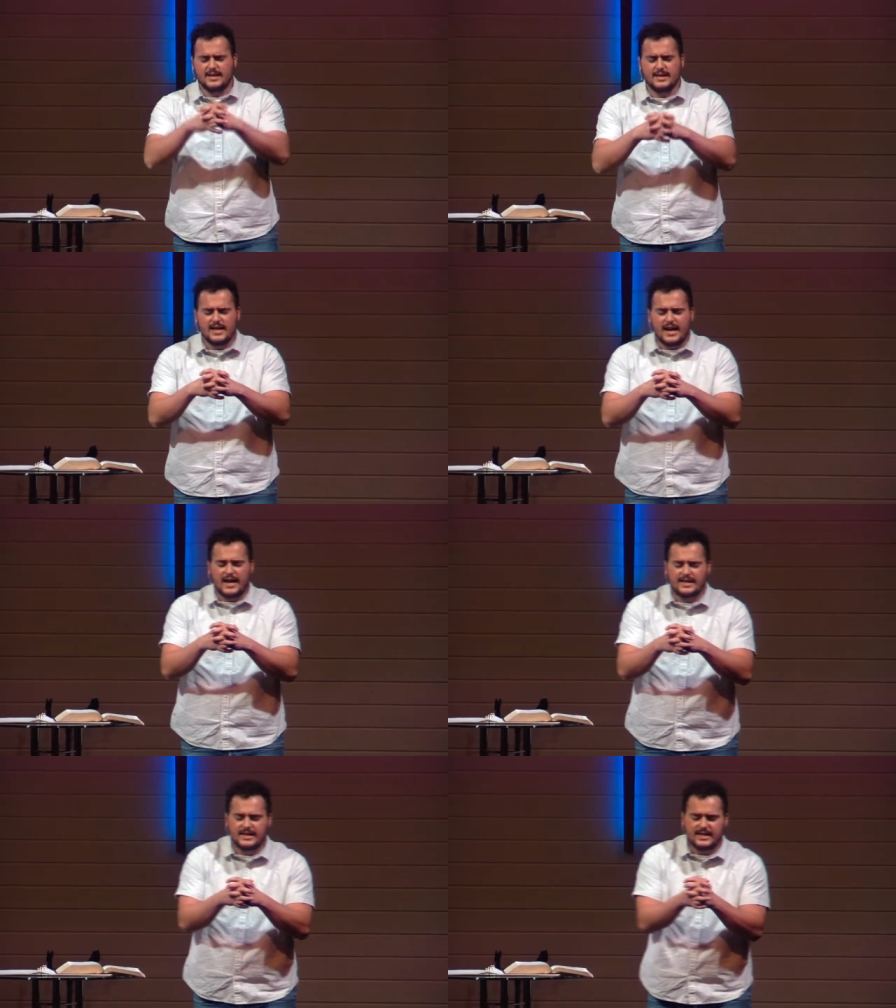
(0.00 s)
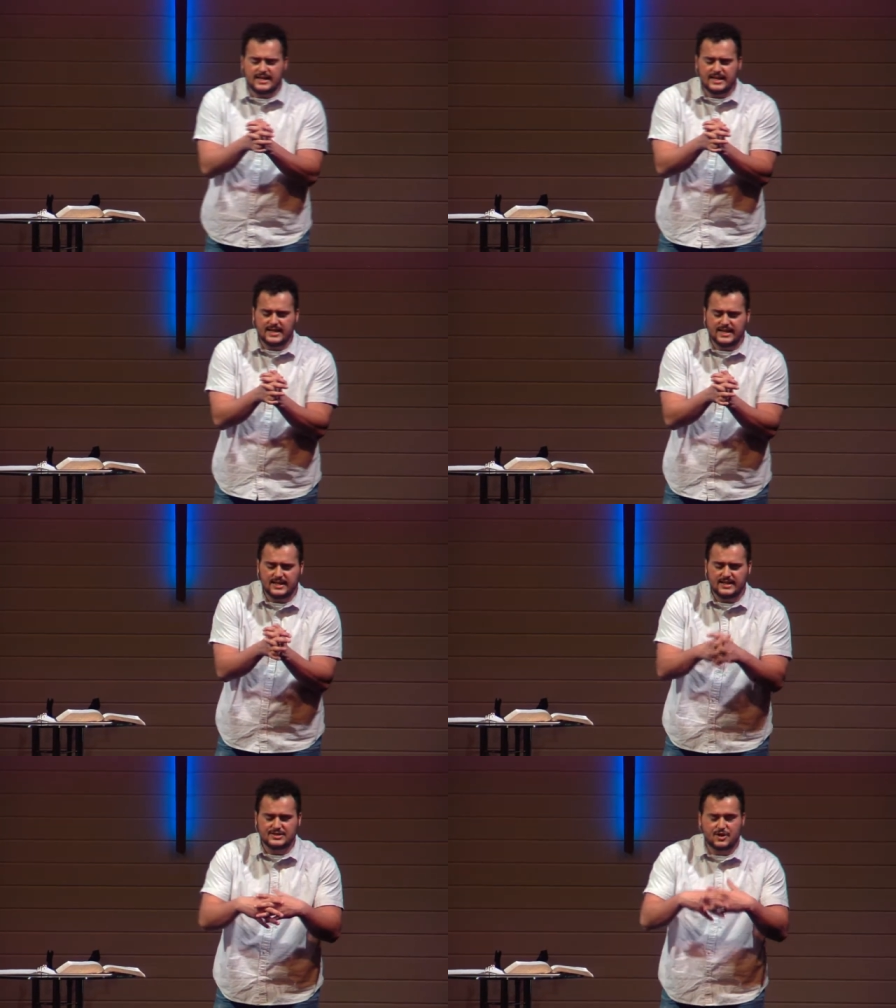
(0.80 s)
And, and then he,
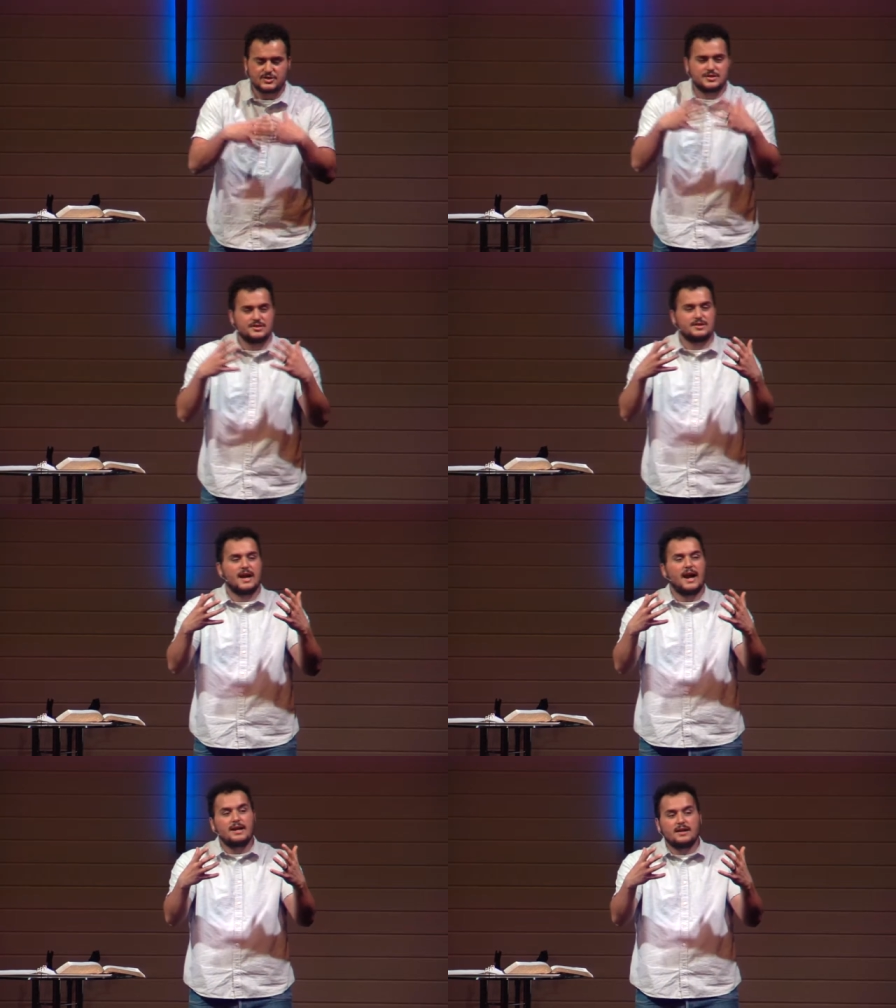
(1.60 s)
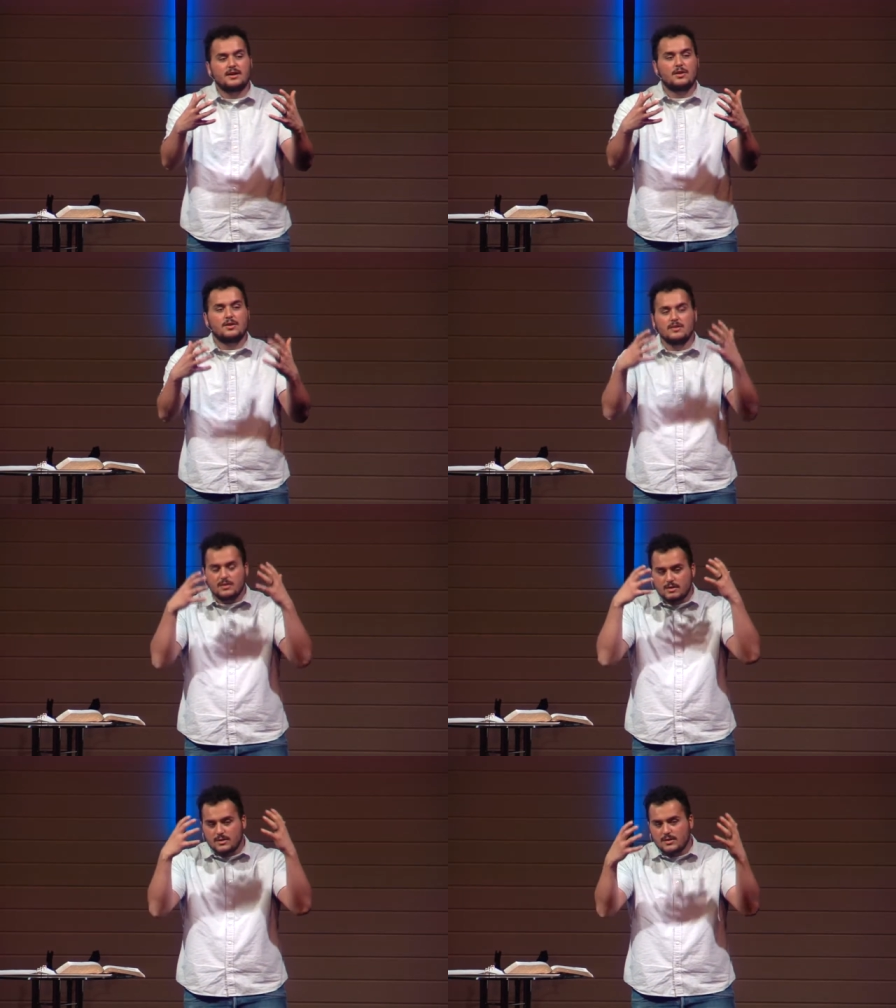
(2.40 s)
he starts kind of
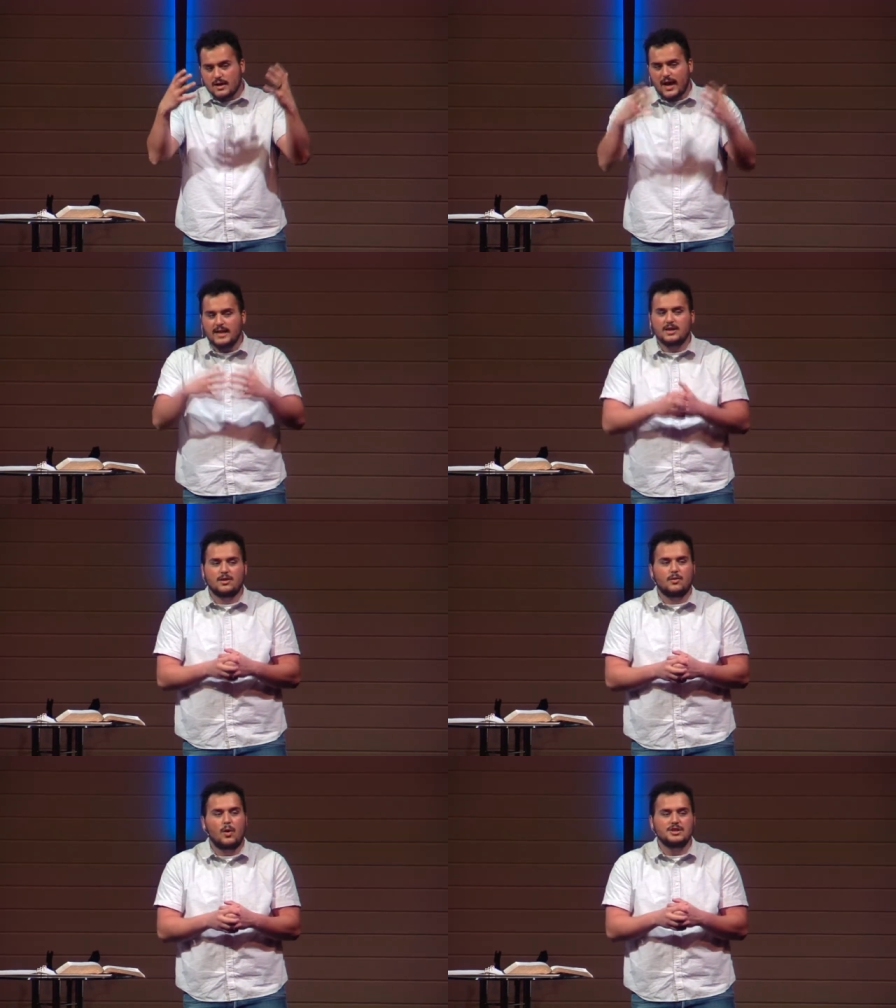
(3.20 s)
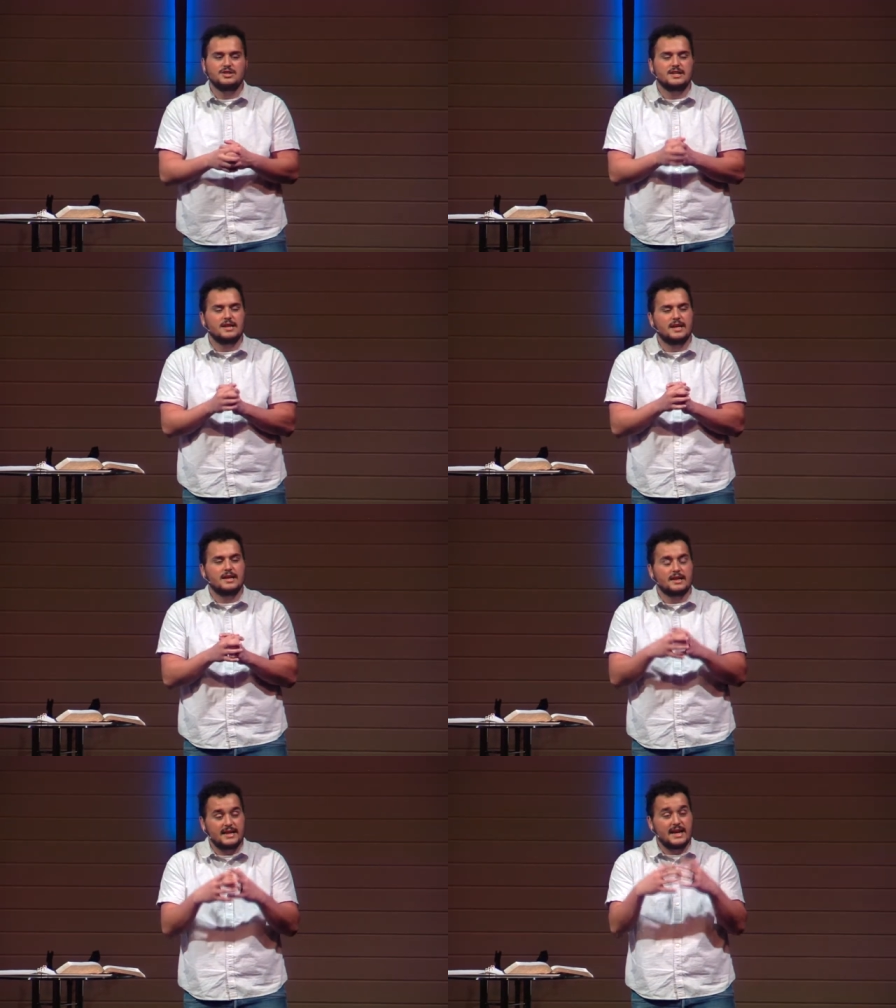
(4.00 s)
kind of questioning,
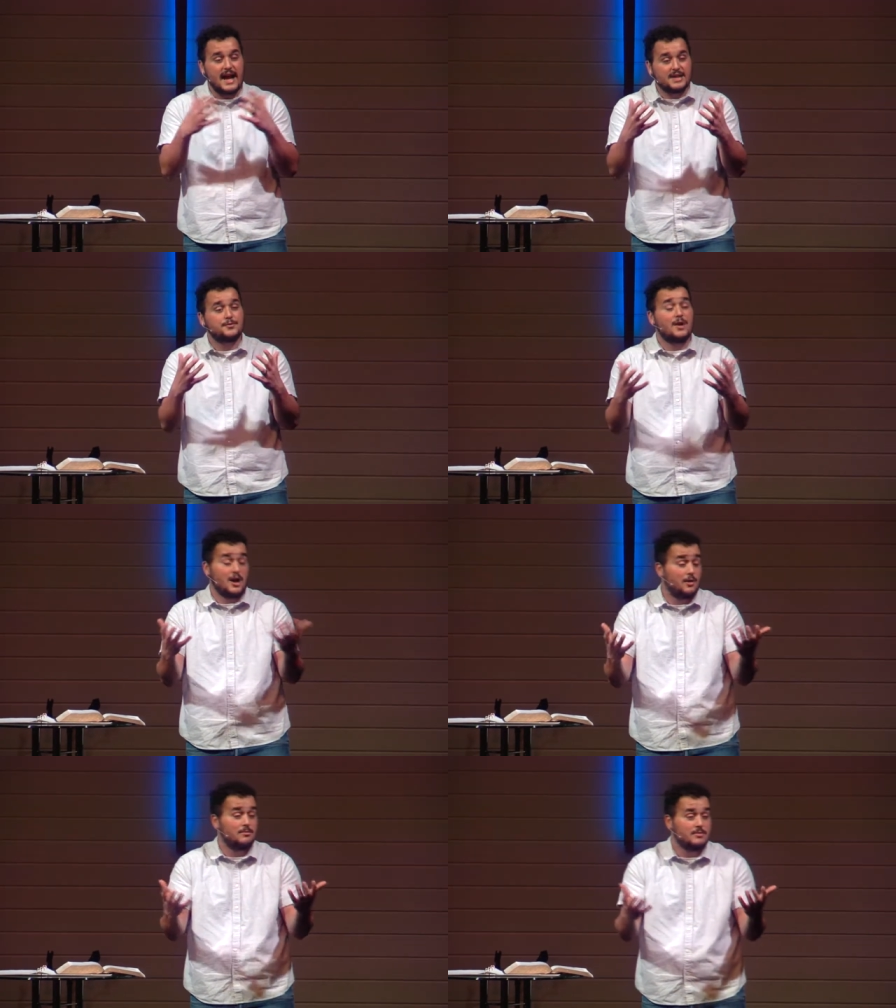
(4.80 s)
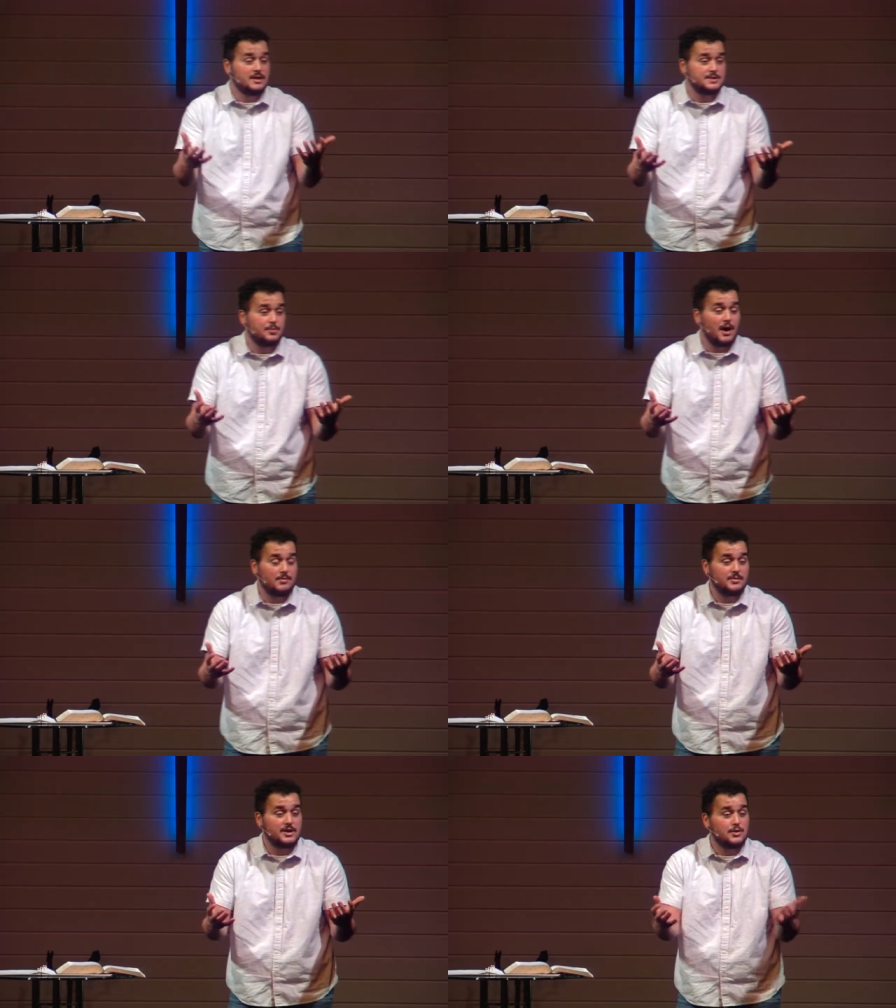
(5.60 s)
like he asked for help in his
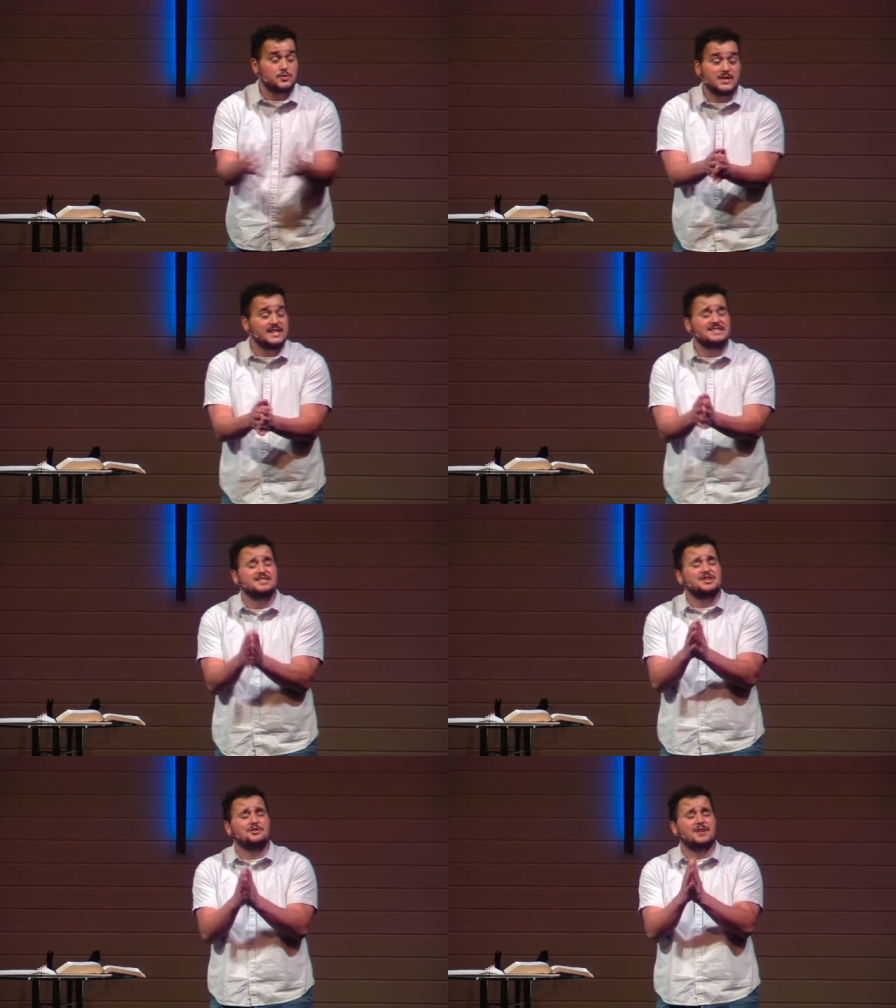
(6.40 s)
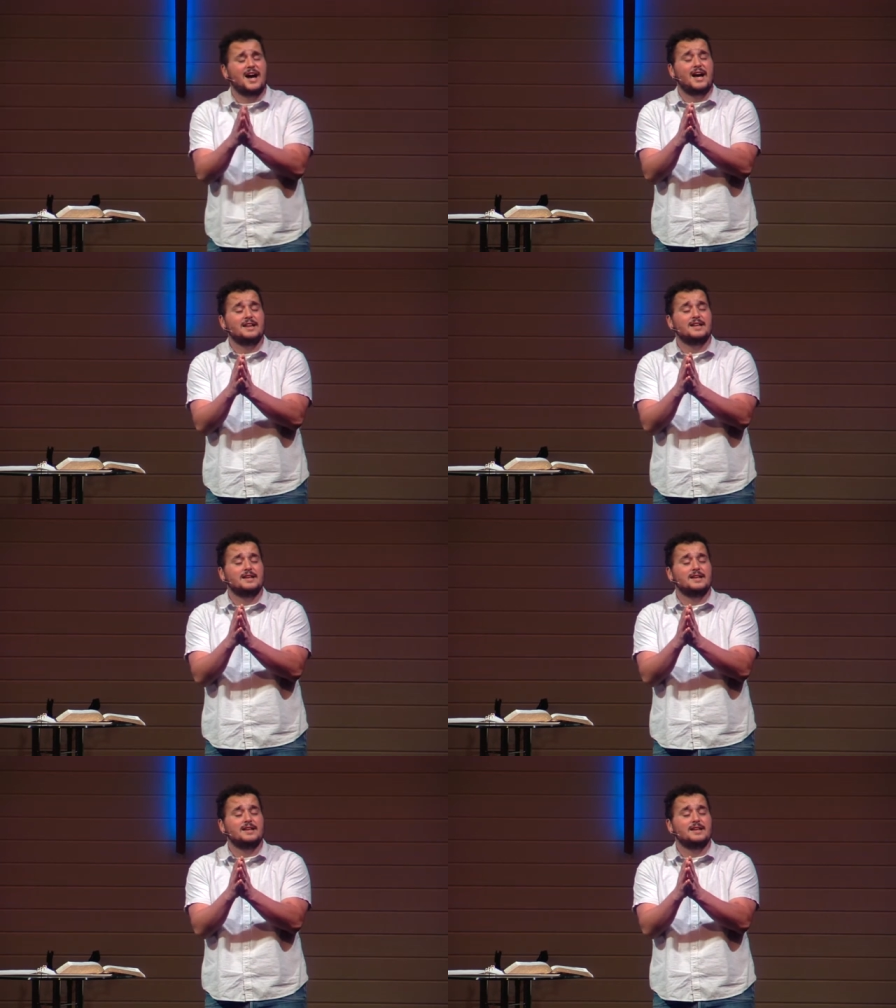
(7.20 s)
problem. He goes, We listen to you, God.